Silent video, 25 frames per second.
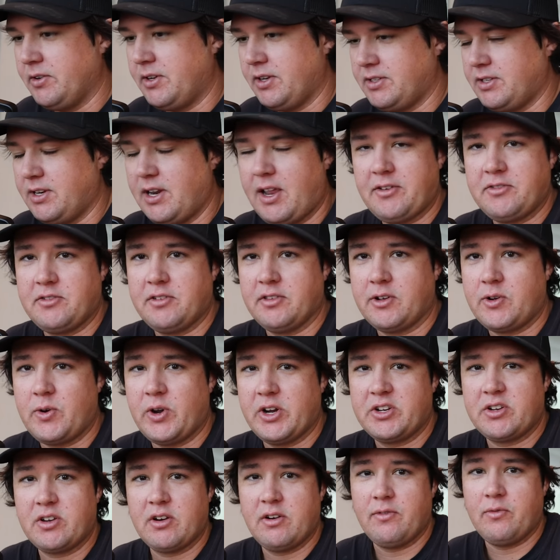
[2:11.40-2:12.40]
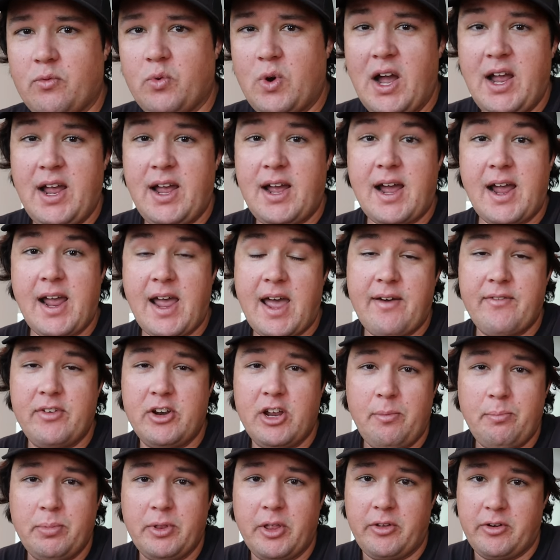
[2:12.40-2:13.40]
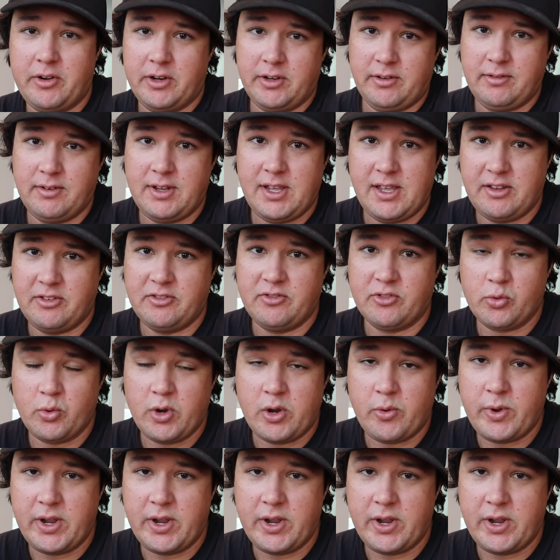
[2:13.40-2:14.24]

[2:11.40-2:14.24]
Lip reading: doesn't answer the question of why I haven't uploaded in 3